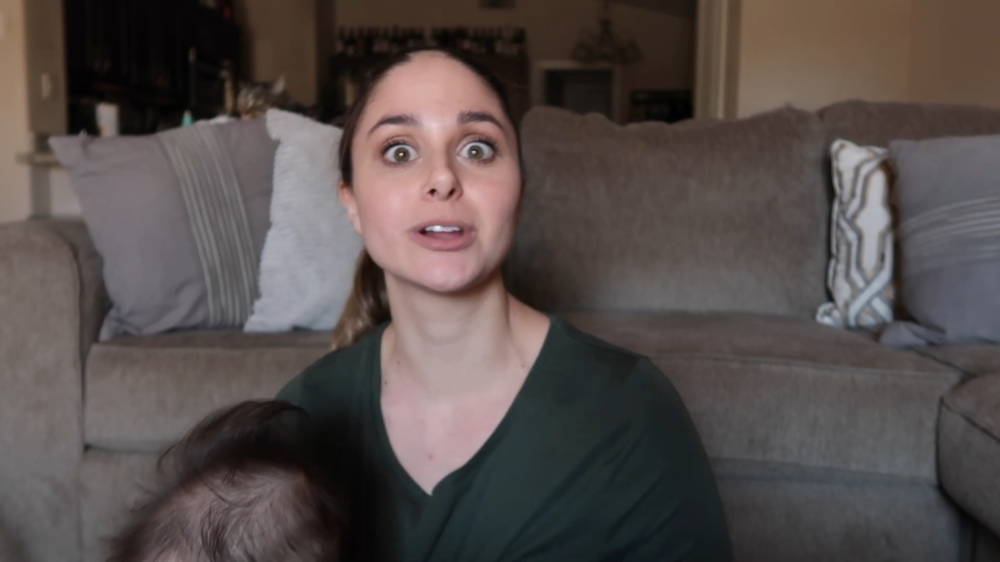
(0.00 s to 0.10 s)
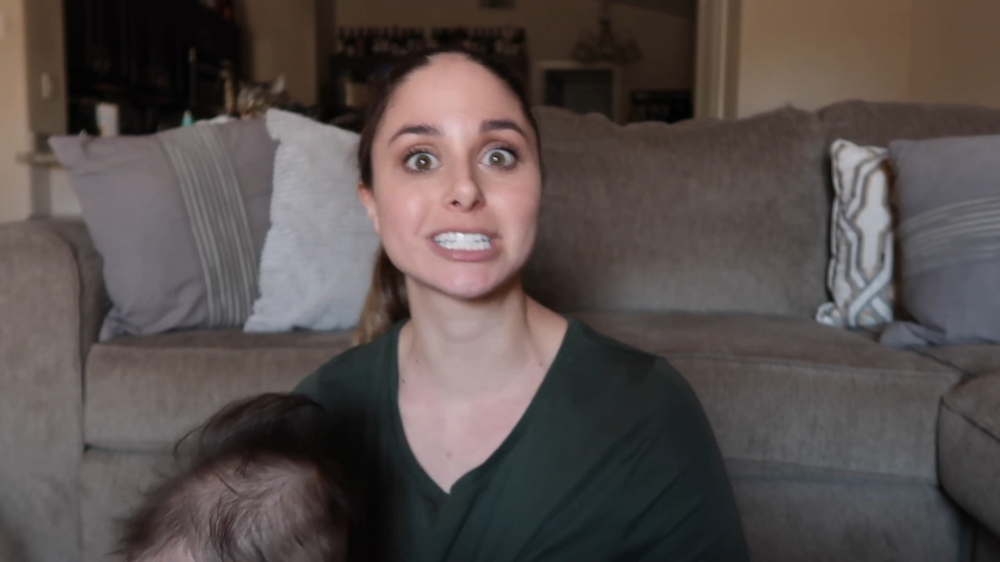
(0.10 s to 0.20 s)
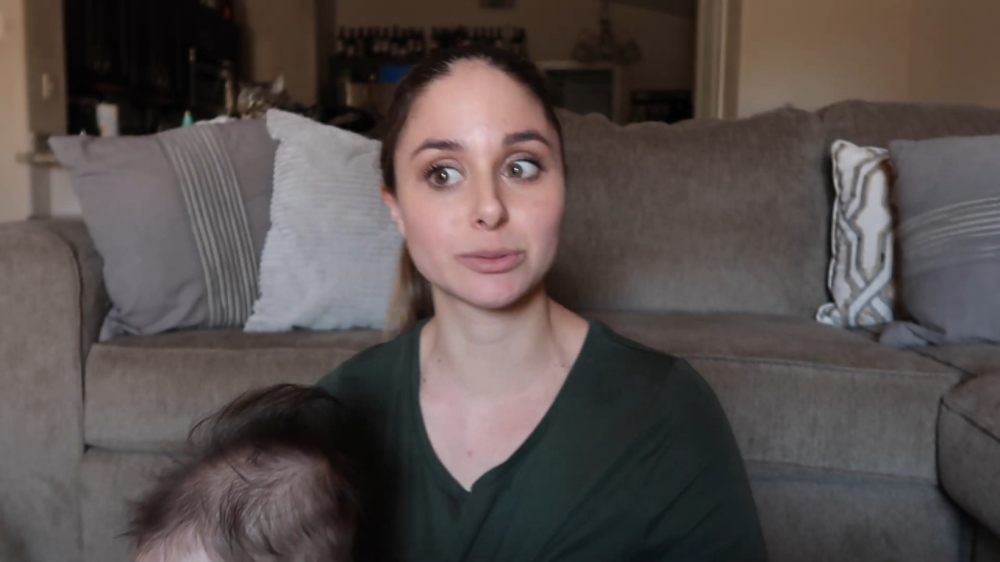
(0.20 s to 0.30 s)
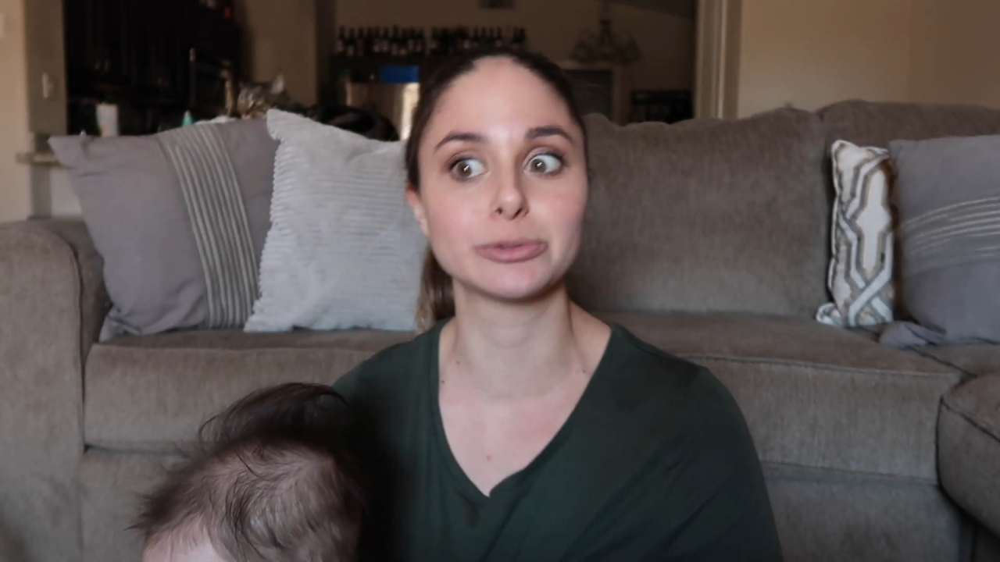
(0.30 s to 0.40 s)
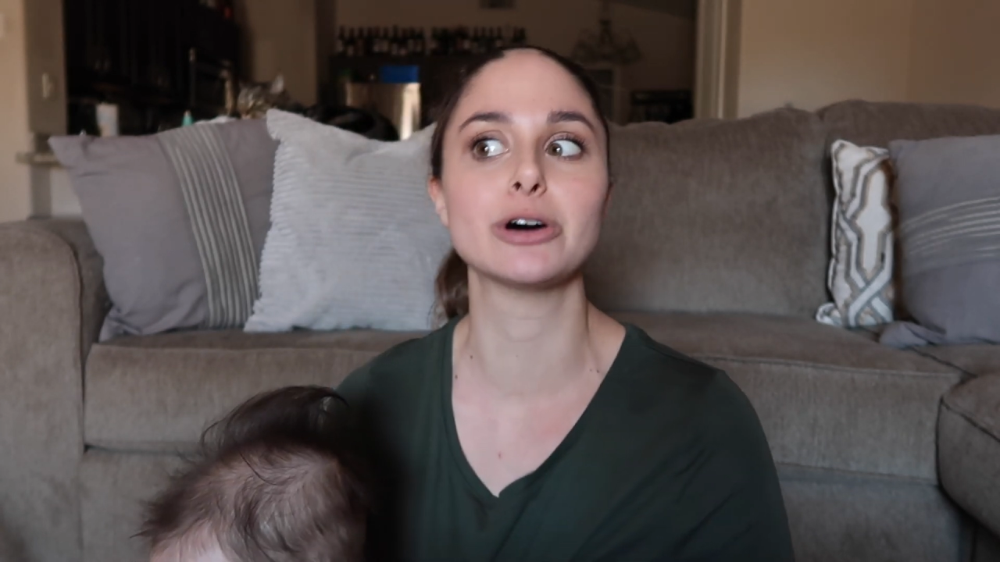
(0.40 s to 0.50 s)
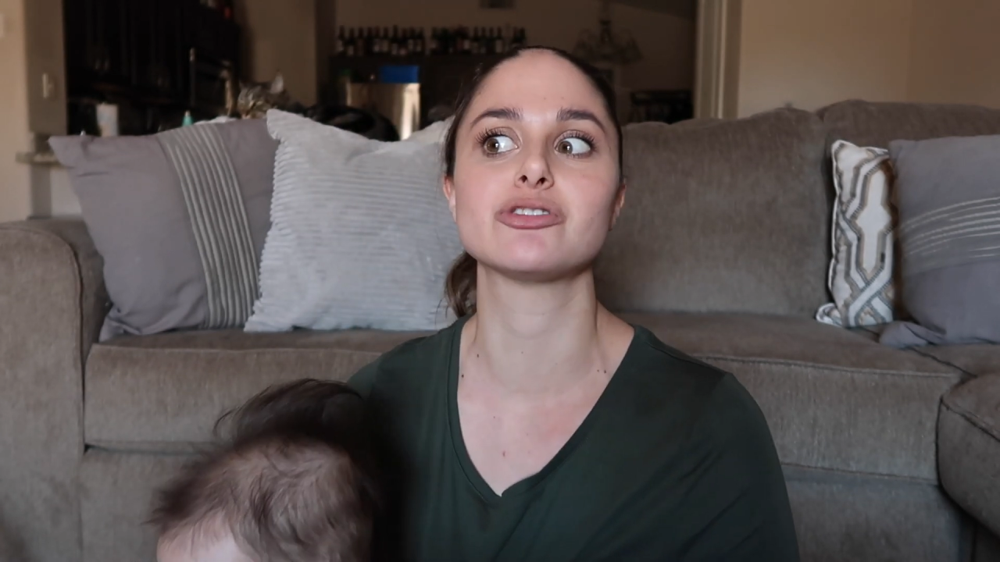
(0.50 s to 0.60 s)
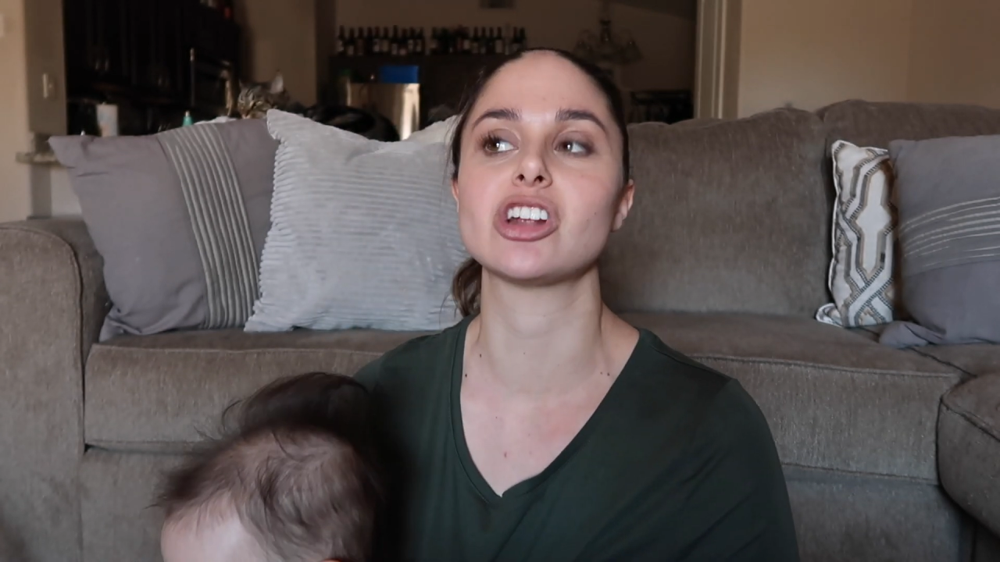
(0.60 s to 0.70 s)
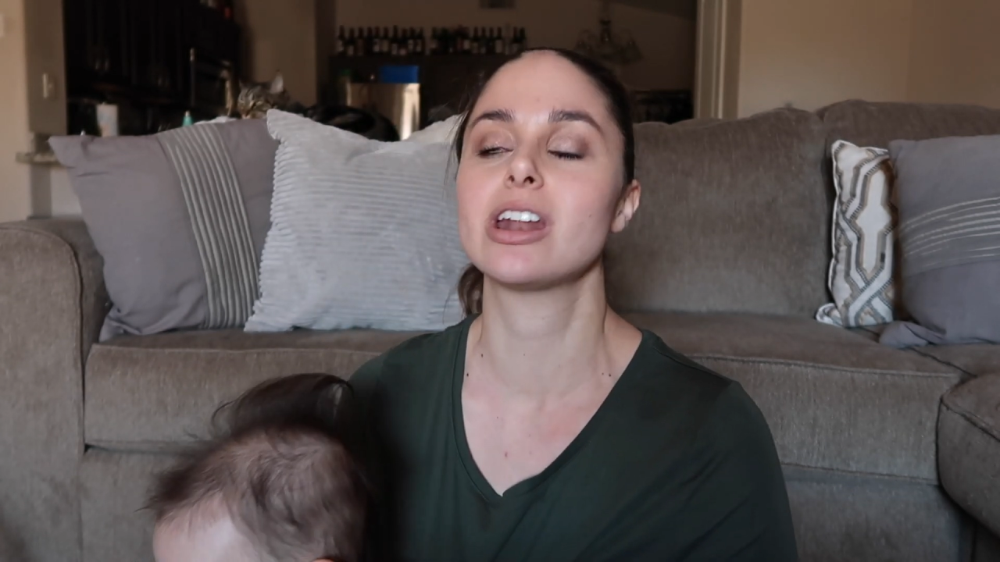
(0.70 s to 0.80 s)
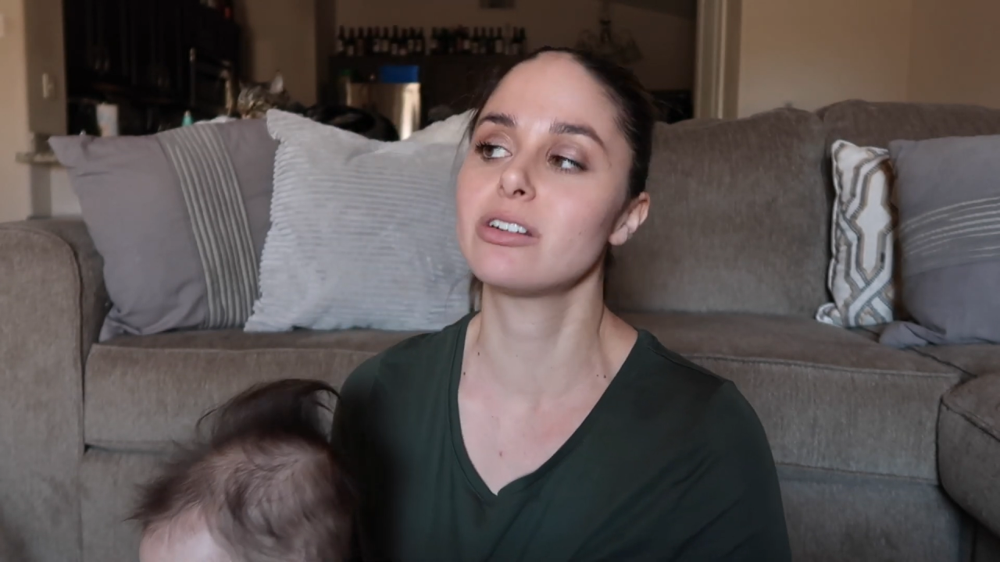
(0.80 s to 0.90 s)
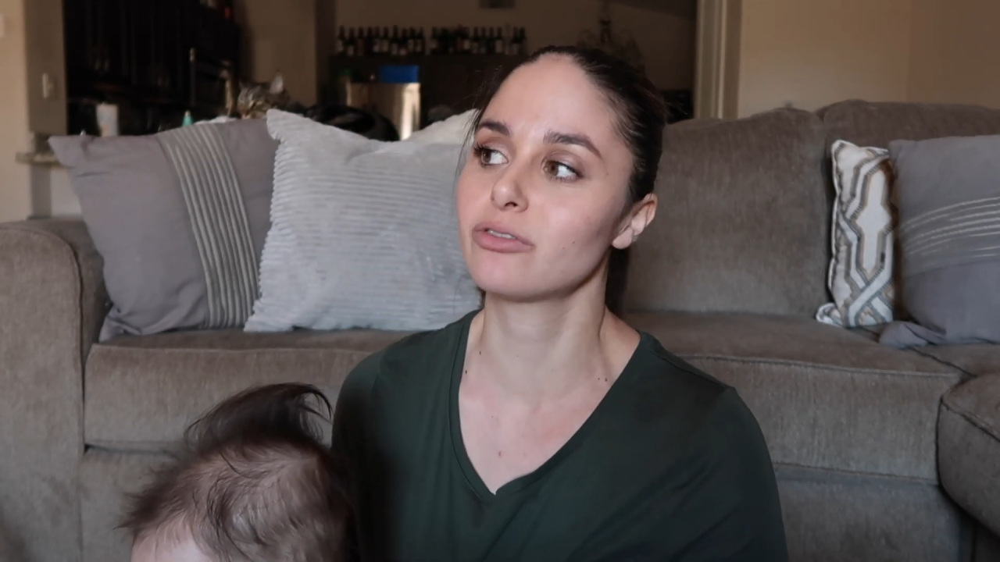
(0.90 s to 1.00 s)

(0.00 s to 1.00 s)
explosion.